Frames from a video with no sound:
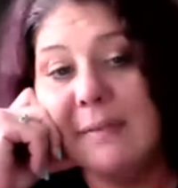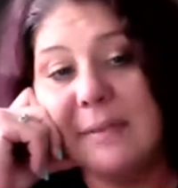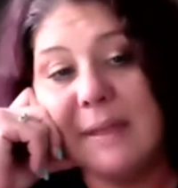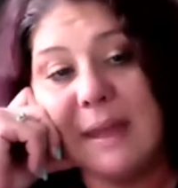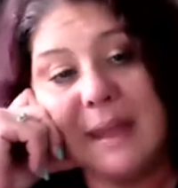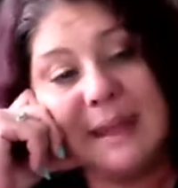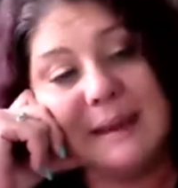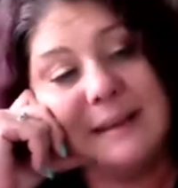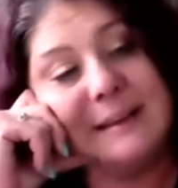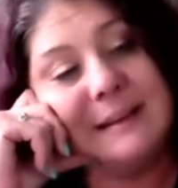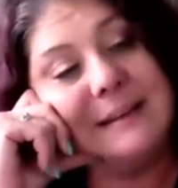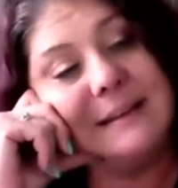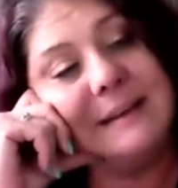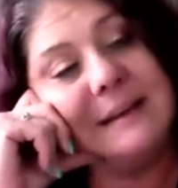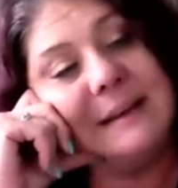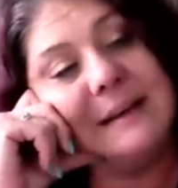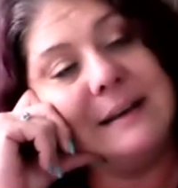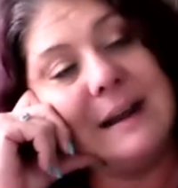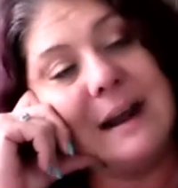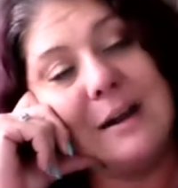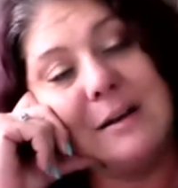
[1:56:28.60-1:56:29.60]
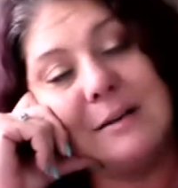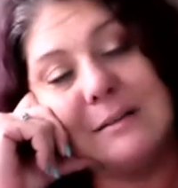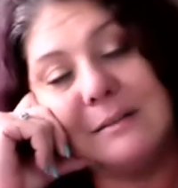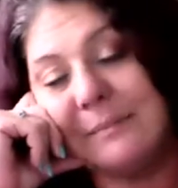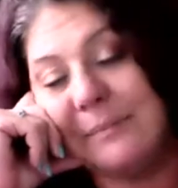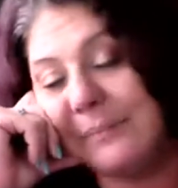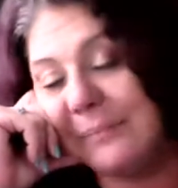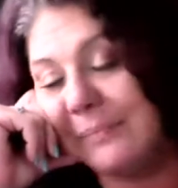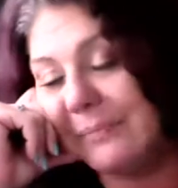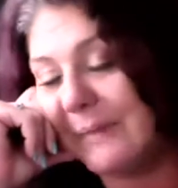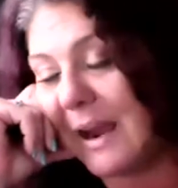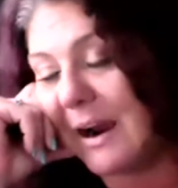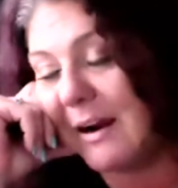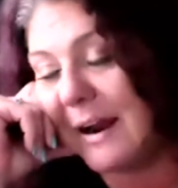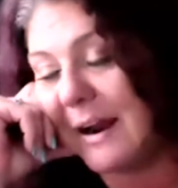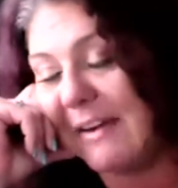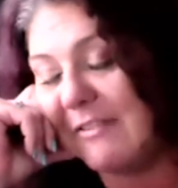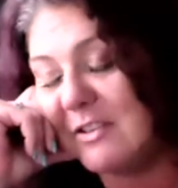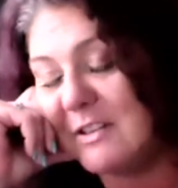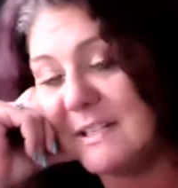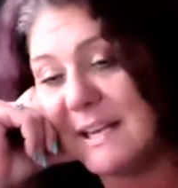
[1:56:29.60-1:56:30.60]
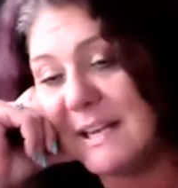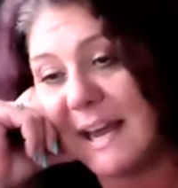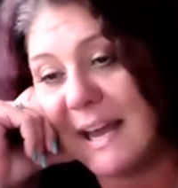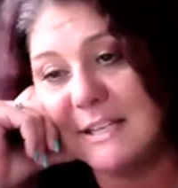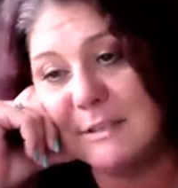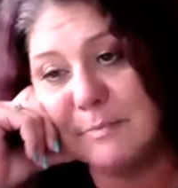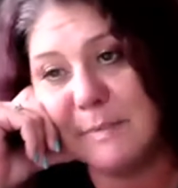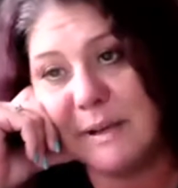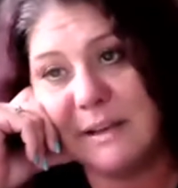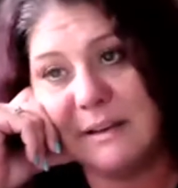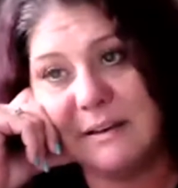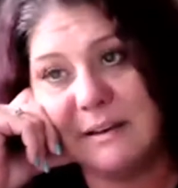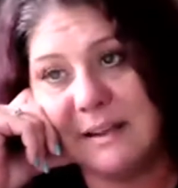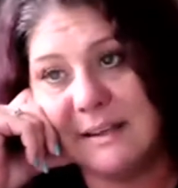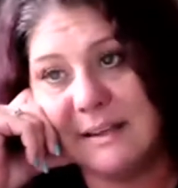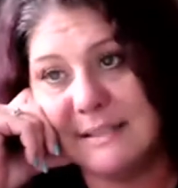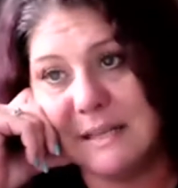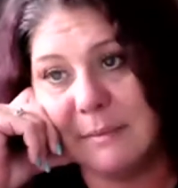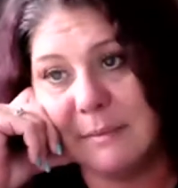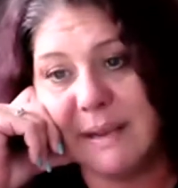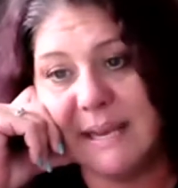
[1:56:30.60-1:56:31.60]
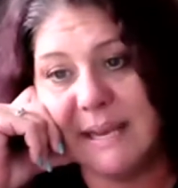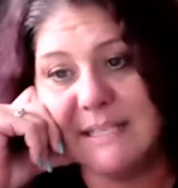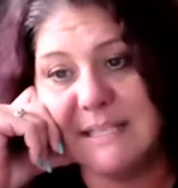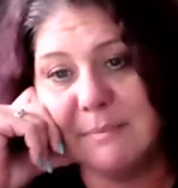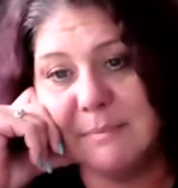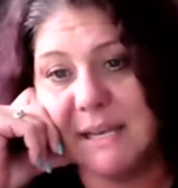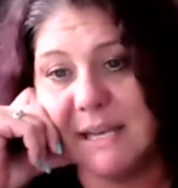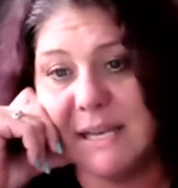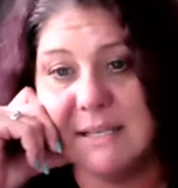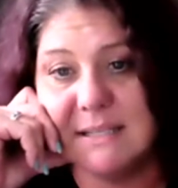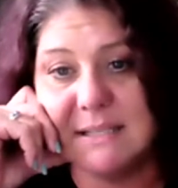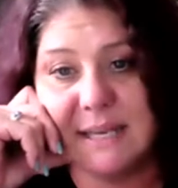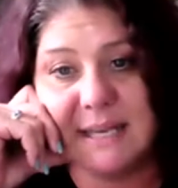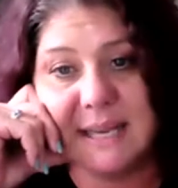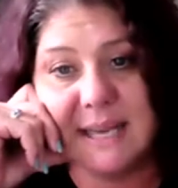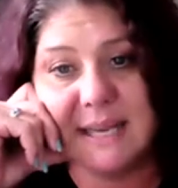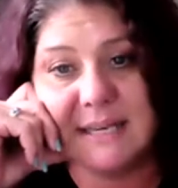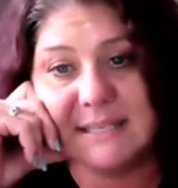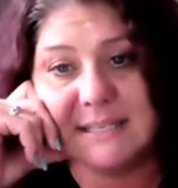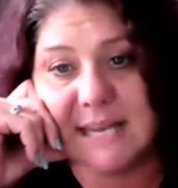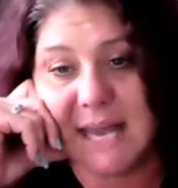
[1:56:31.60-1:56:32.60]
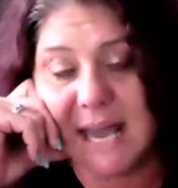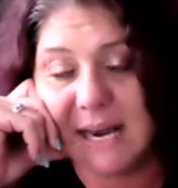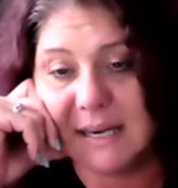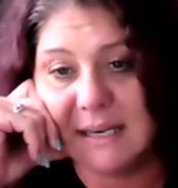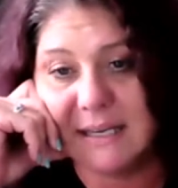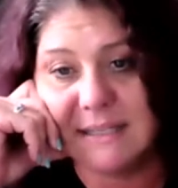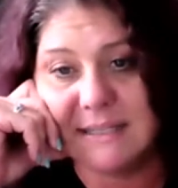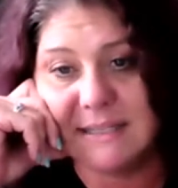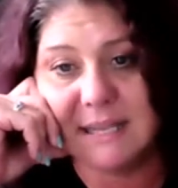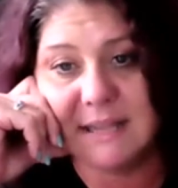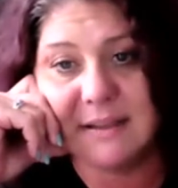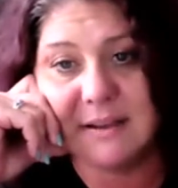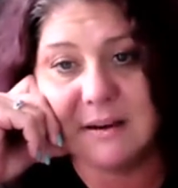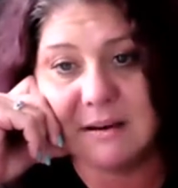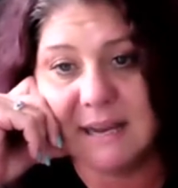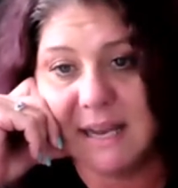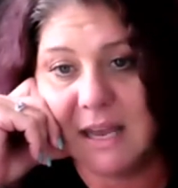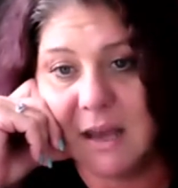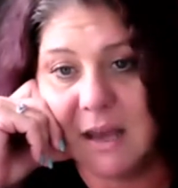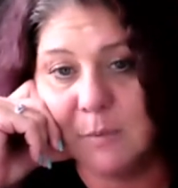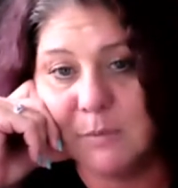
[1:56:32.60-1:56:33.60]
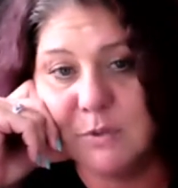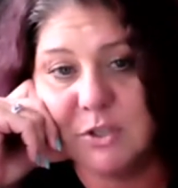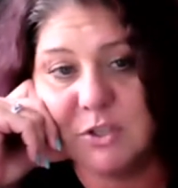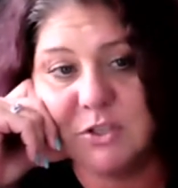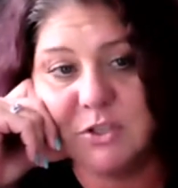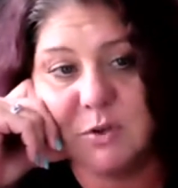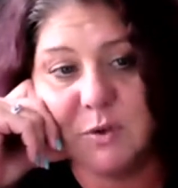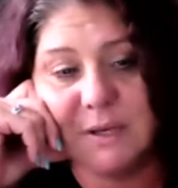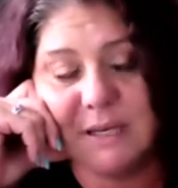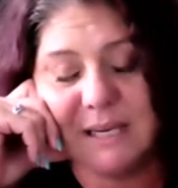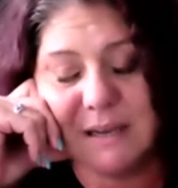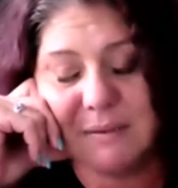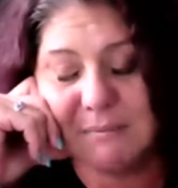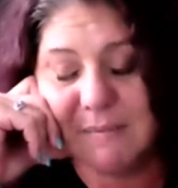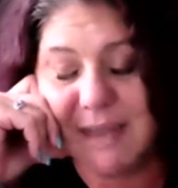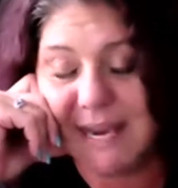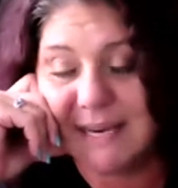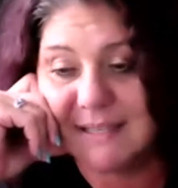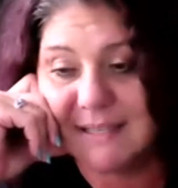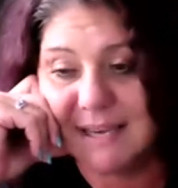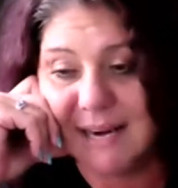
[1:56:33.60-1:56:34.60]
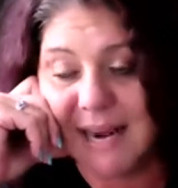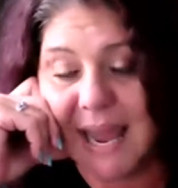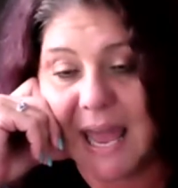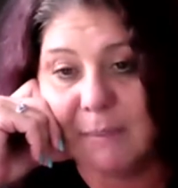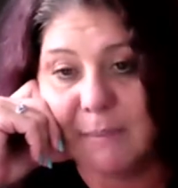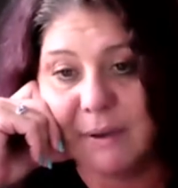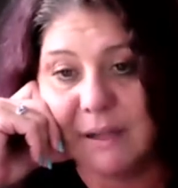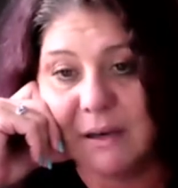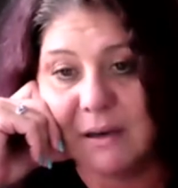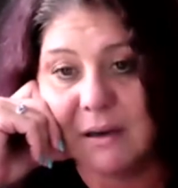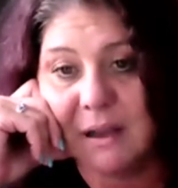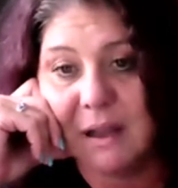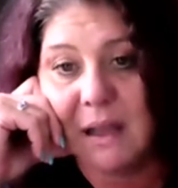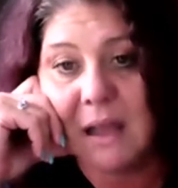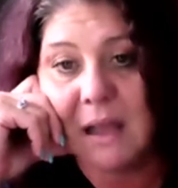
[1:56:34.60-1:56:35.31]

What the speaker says: And in our advertisement is amazing because again, Todd gets in there, he helps you do it, he makes it happen.